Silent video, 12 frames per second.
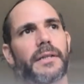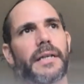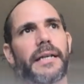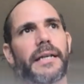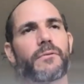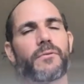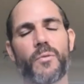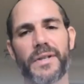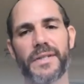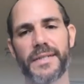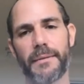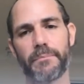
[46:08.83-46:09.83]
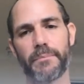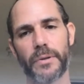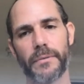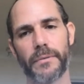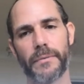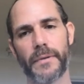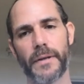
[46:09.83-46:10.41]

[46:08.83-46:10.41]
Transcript: in a Roman temple.